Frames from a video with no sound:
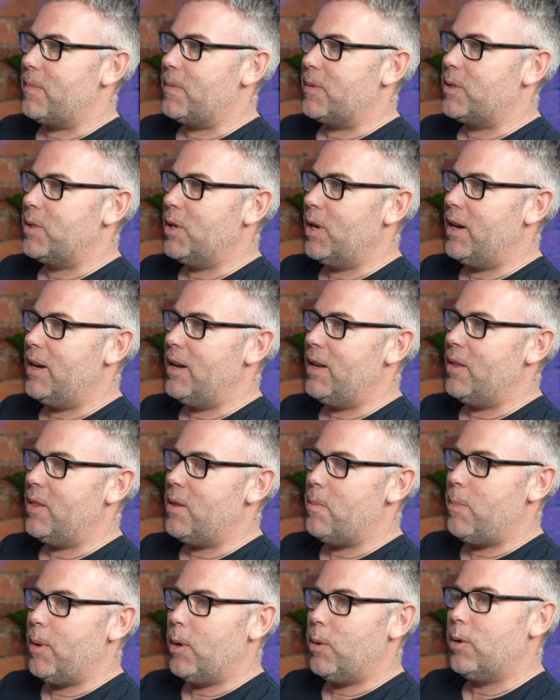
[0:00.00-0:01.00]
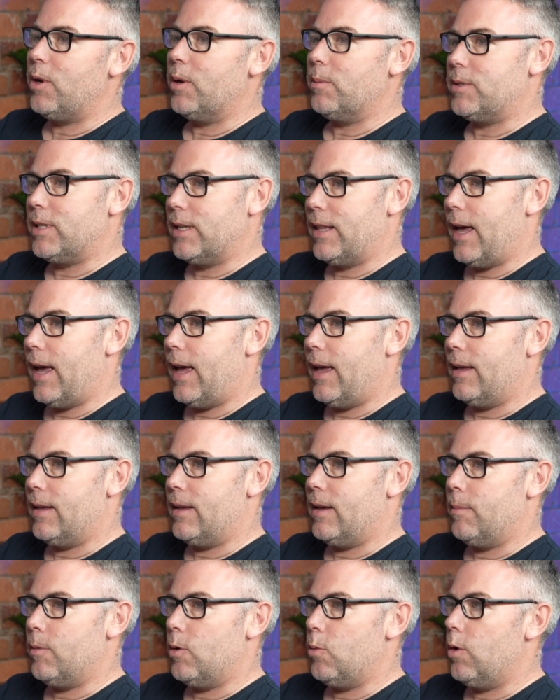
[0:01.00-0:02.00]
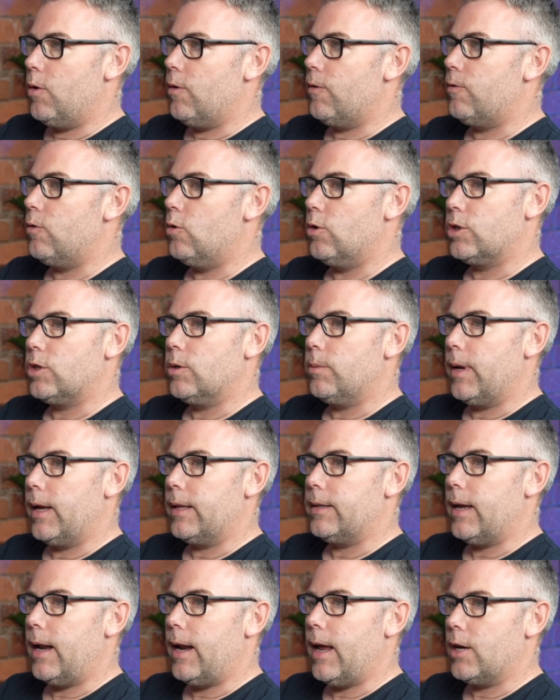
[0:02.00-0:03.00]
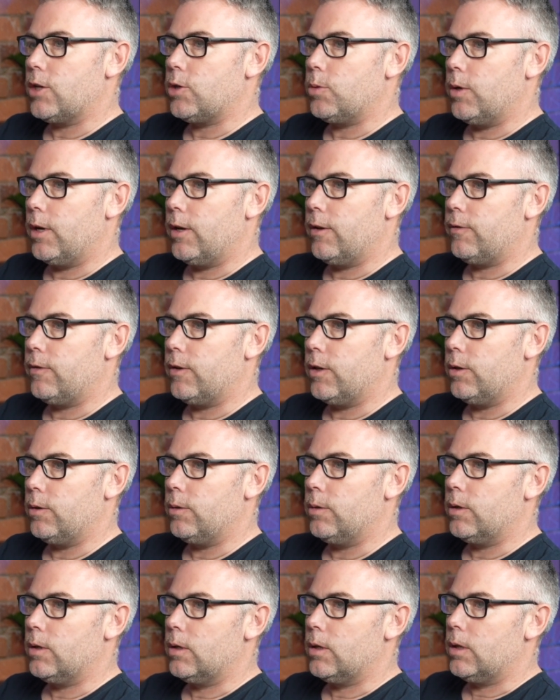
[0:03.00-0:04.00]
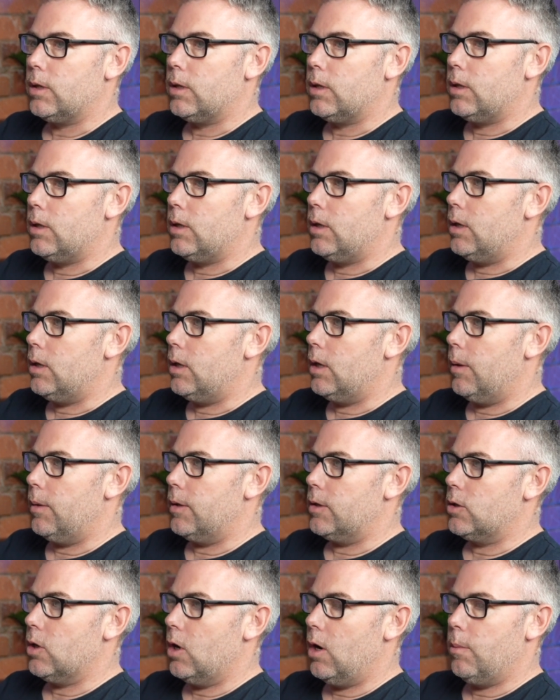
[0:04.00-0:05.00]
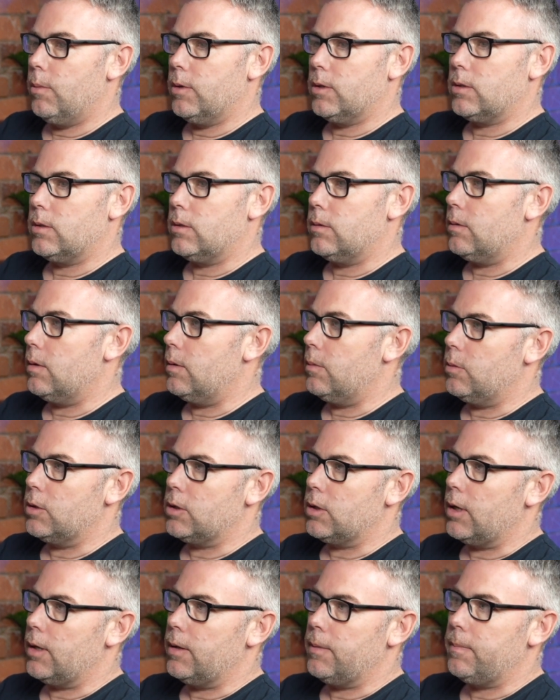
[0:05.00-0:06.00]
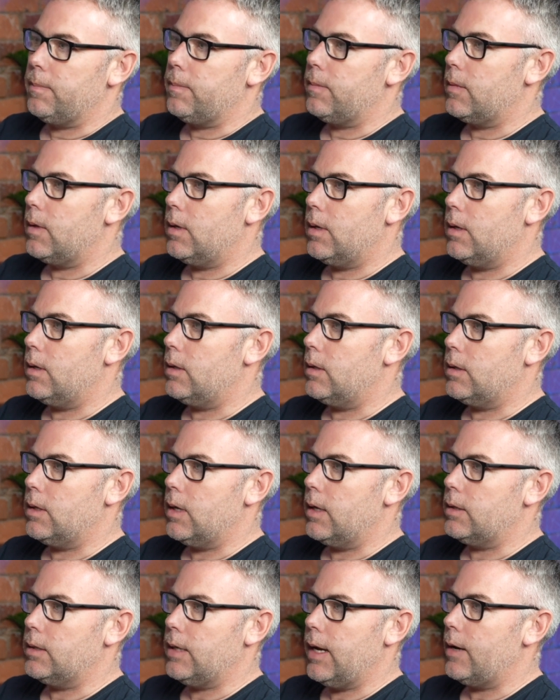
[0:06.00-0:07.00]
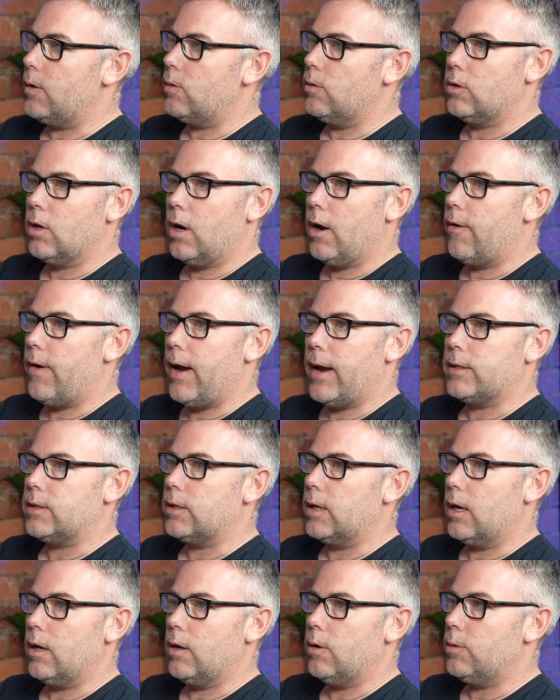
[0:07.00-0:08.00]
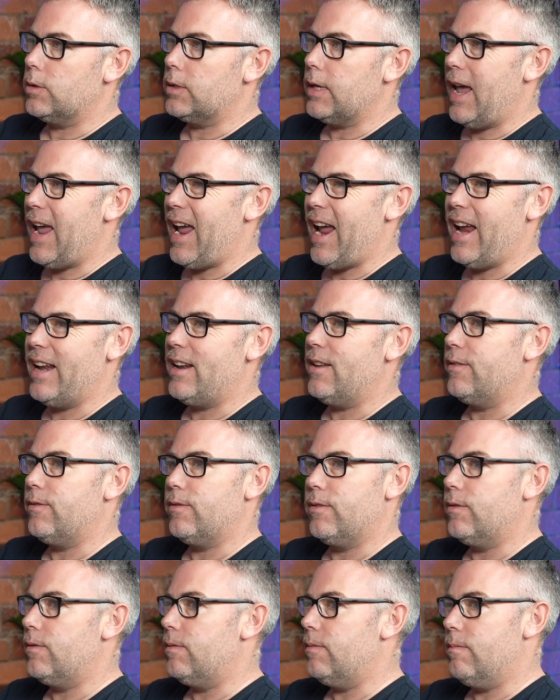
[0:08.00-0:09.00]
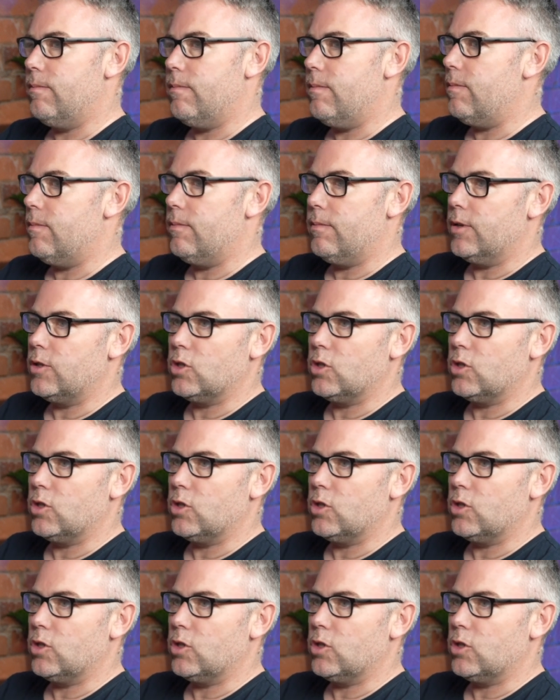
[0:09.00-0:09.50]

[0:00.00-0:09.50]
certainly in the build up to that, I mean, we were fortunate we had Dan Ashworth, who at the time was a technical director who was ahead of the